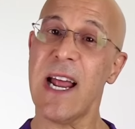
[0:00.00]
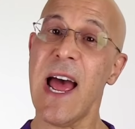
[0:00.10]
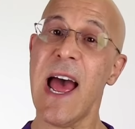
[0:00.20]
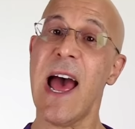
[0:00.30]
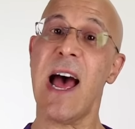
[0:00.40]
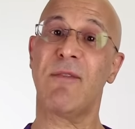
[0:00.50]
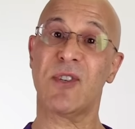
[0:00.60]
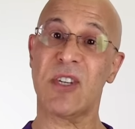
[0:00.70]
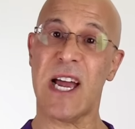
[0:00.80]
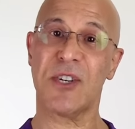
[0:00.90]
to have
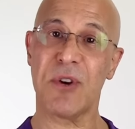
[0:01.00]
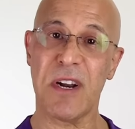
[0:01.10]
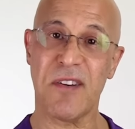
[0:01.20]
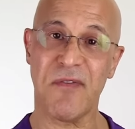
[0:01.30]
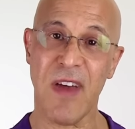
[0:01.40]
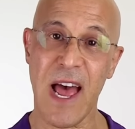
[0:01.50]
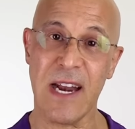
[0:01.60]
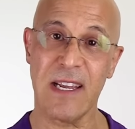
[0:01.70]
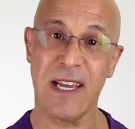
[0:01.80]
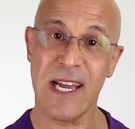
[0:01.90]
saturated
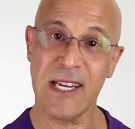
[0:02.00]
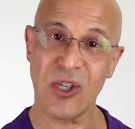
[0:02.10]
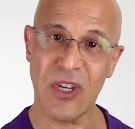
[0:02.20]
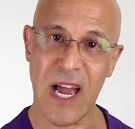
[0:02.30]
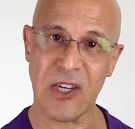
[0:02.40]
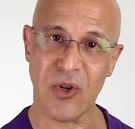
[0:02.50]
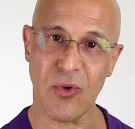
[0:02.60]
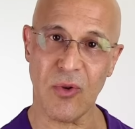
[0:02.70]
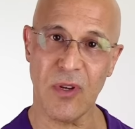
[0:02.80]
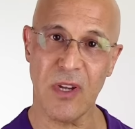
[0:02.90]
fat. It's
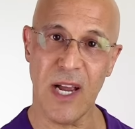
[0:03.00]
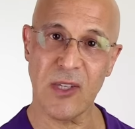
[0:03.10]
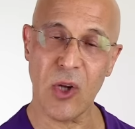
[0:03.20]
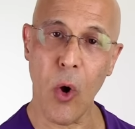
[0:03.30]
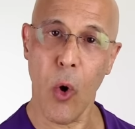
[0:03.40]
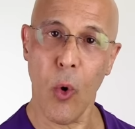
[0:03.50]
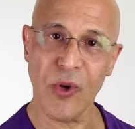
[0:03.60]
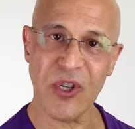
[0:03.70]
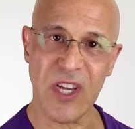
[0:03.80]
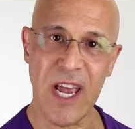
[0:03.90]
natural, it's the whole
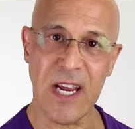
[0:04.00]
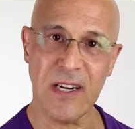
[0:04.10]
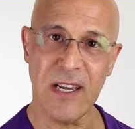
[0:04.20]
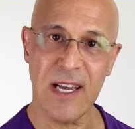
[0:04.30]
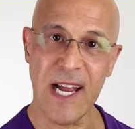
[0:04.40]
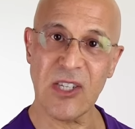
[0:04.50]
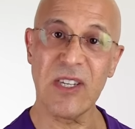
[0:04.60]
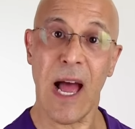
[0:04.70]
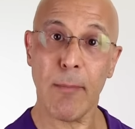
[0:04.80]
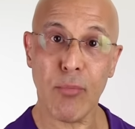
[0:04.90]
state, it's
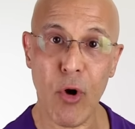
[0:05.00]
not